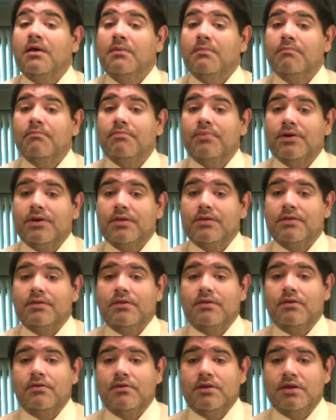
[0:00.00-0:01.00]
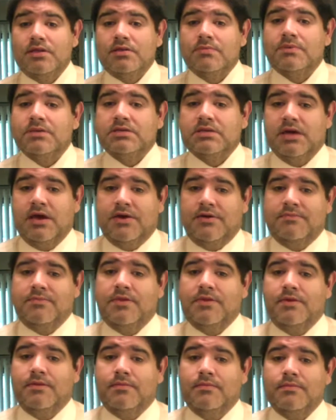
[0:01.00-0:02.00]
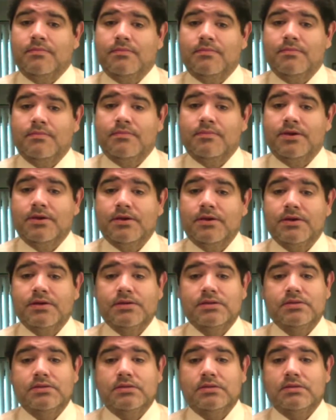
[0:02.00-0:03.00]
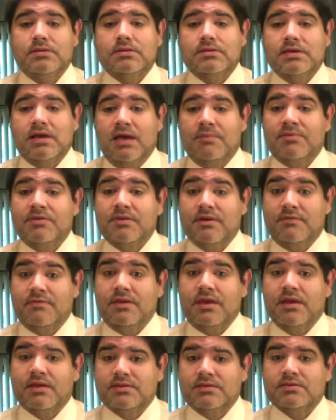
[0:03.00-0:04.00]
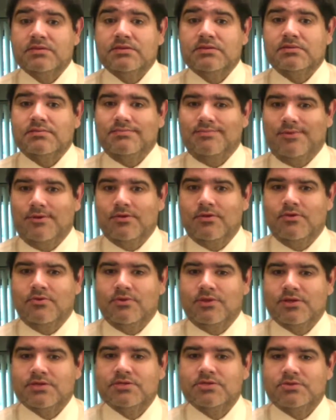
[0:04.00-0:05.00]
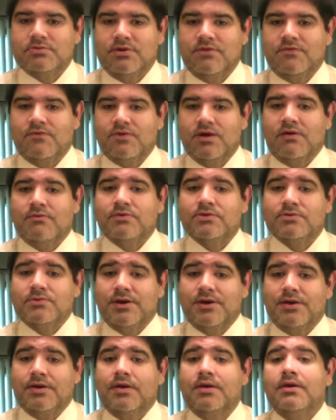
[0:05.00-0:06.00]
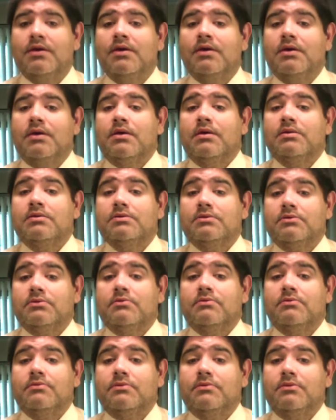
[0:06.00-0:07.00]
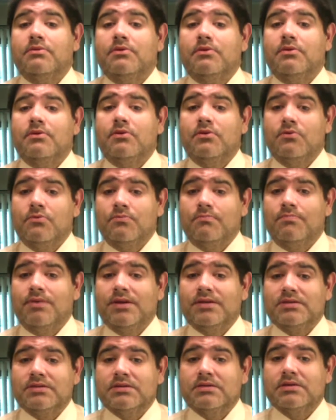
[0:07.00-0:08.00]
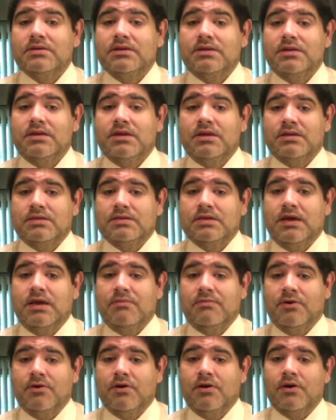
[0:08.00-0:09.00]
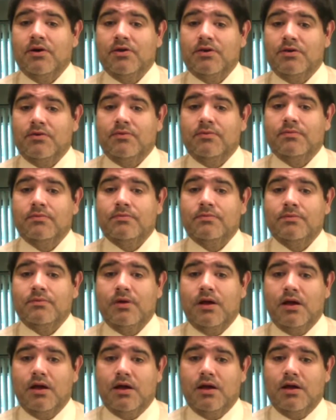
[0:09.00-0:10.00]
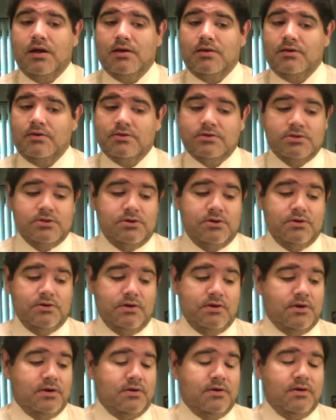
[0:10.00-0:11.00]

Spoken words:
But you need to be timed because time is of the essence. You're doing this in 24 hours, right? So you basically need a timer on you. Use your